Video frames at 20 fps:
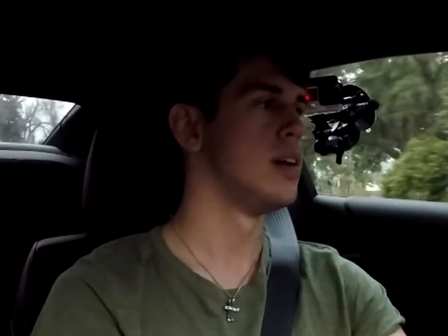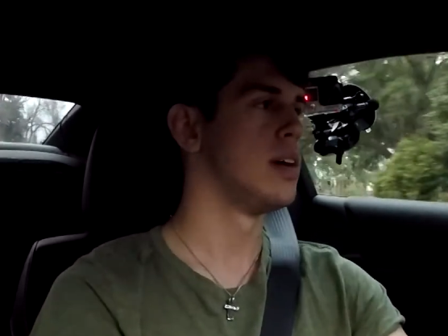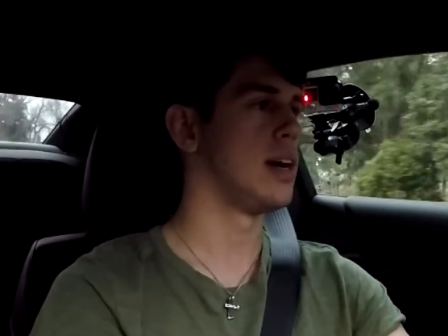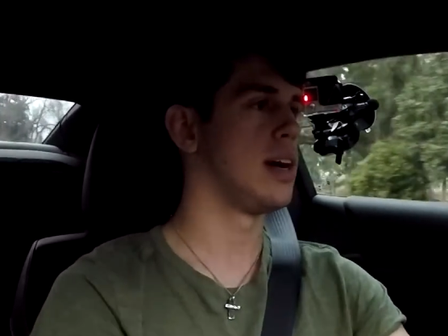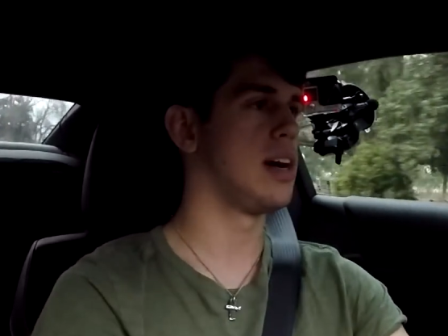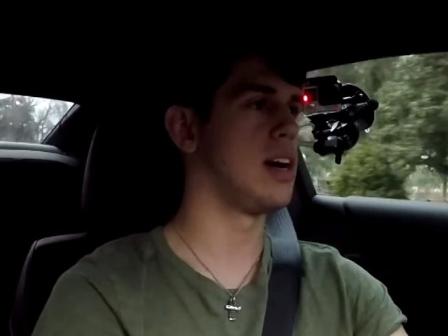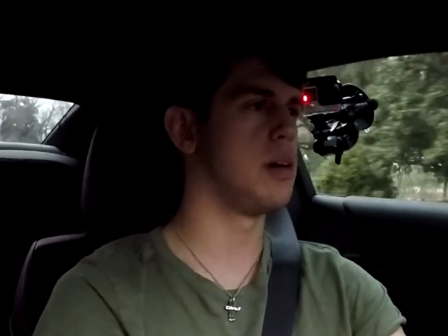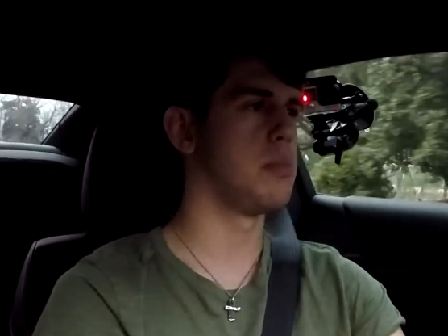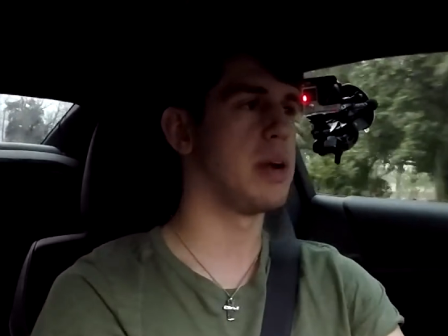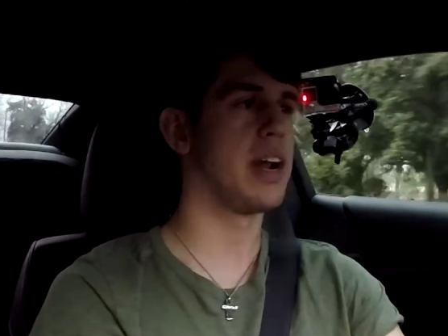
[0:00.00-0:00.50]

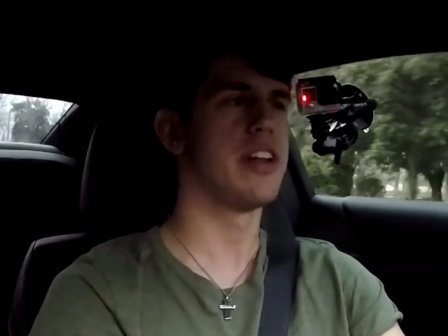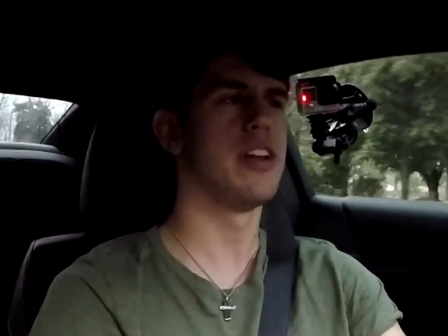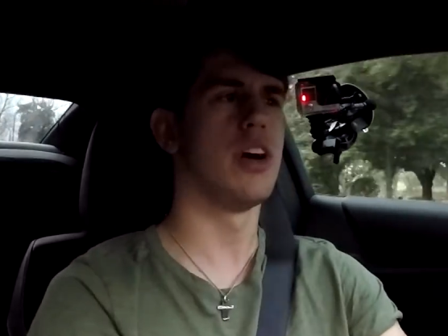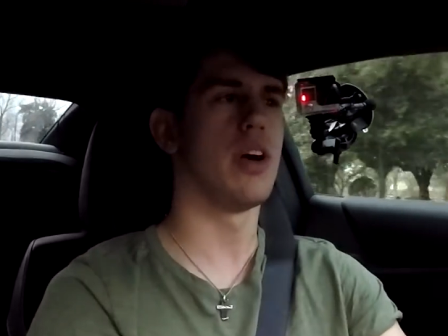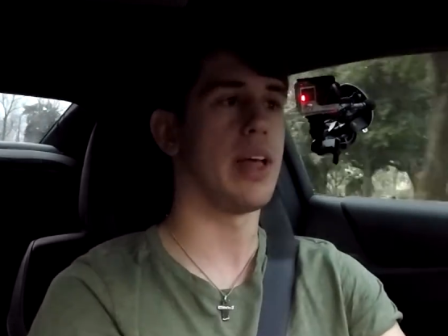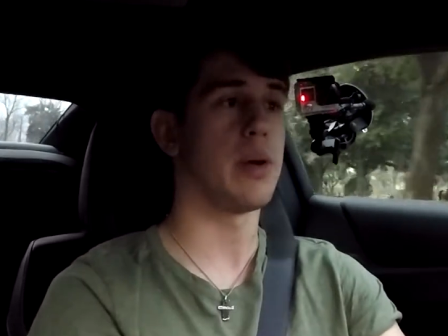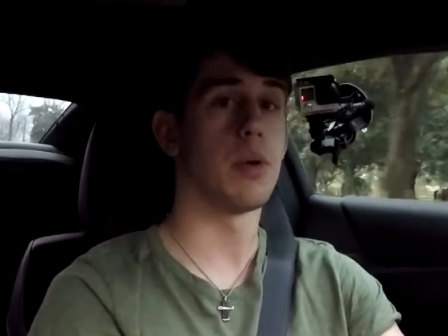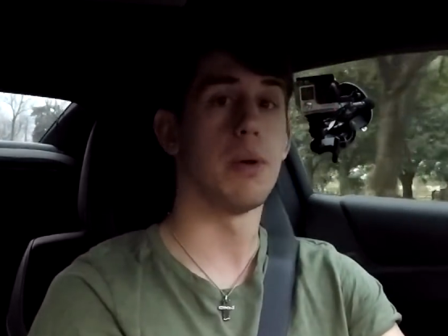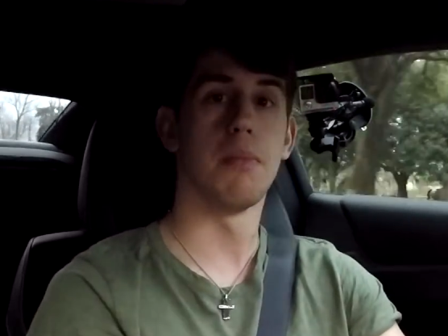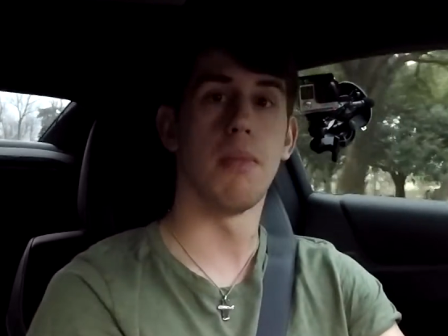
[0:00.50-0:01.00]
But I know,
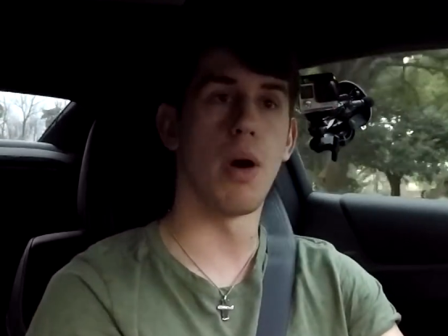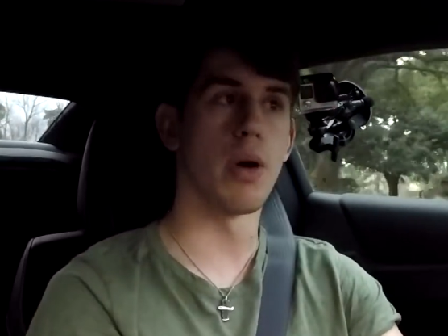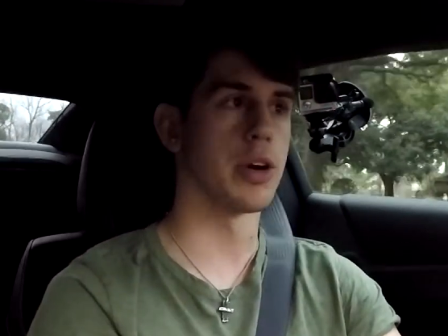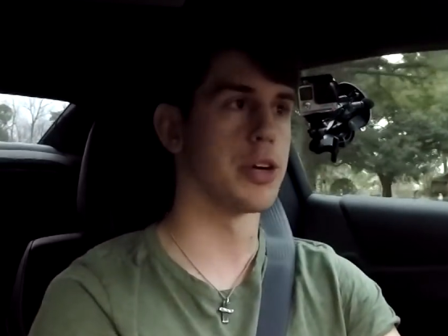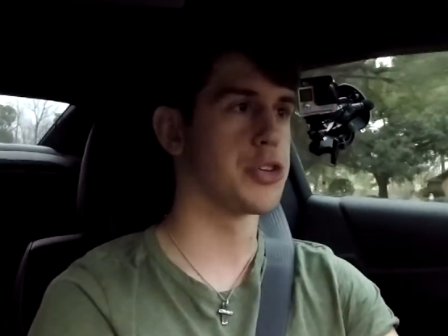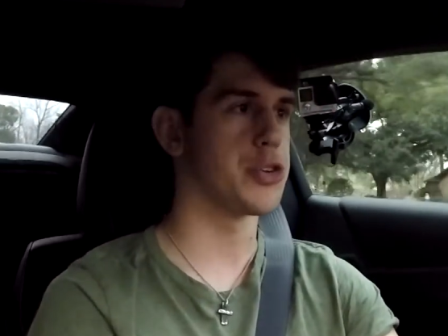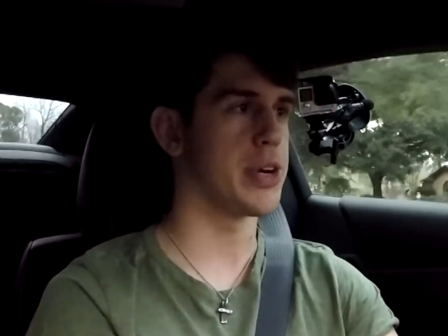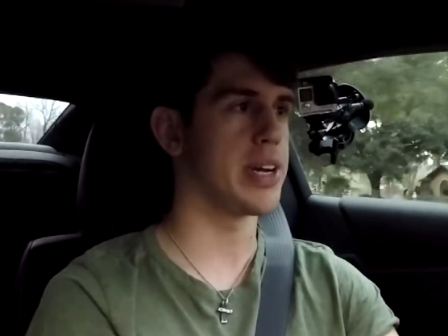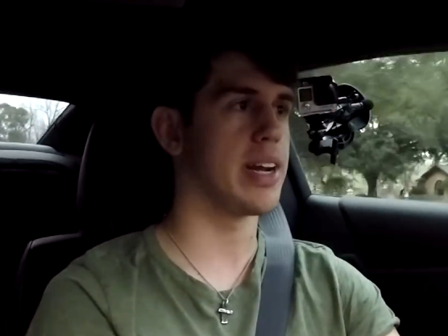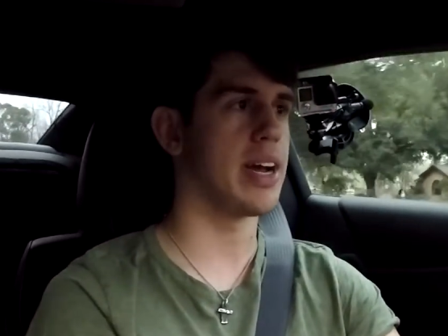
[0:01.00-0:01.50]
like, when Motor
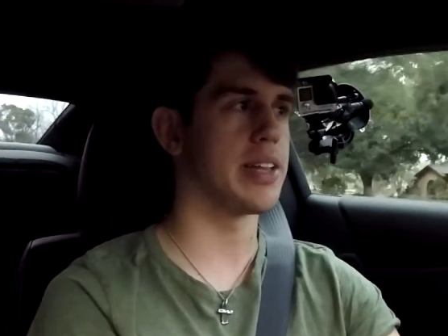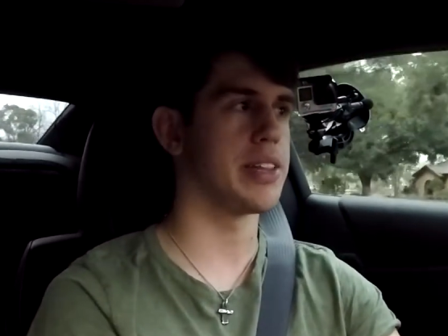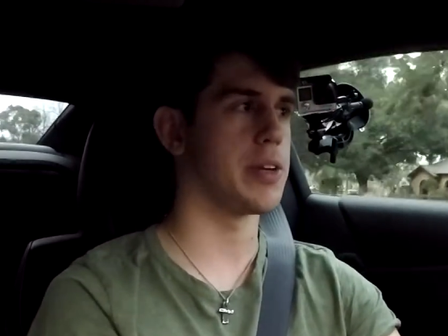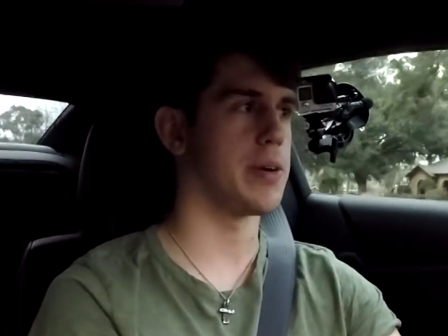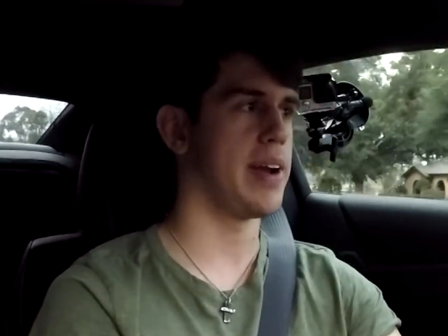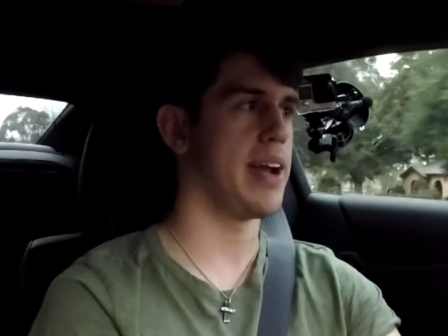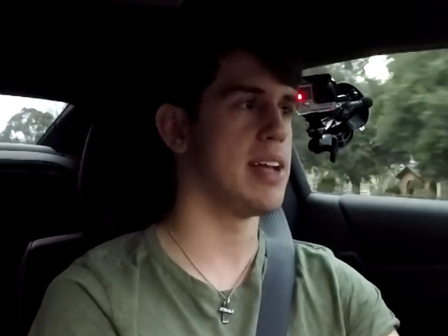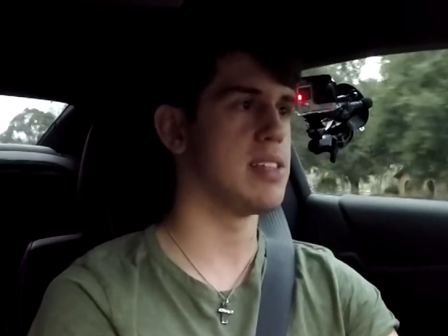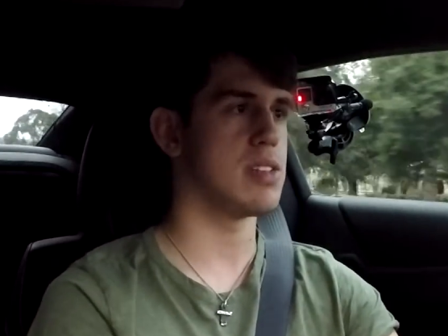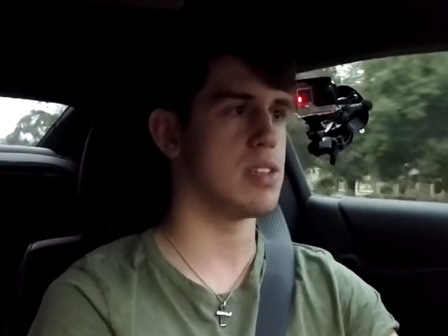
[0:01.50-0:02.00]
Trend got
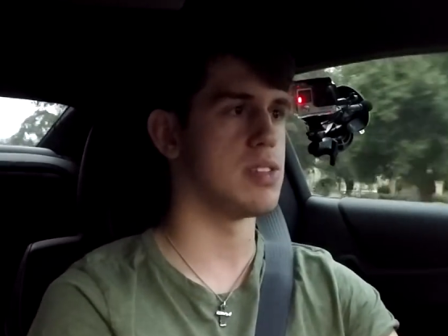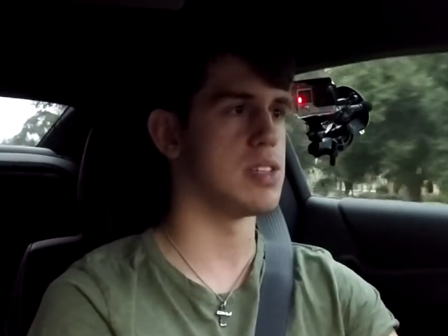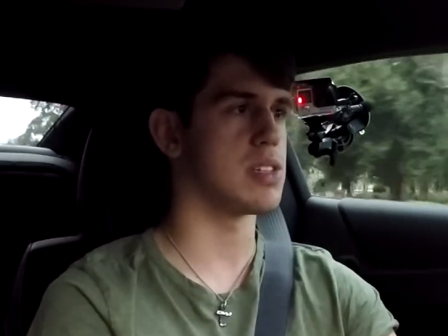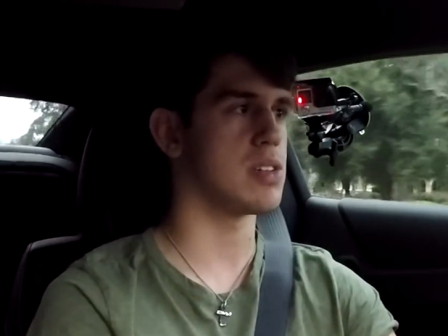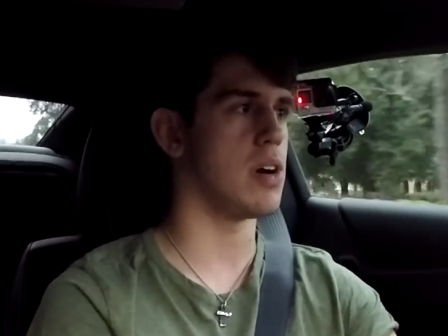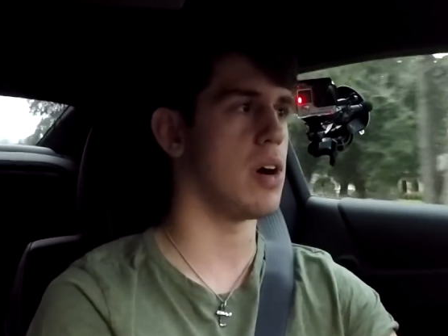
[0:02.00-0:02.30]
their hands on this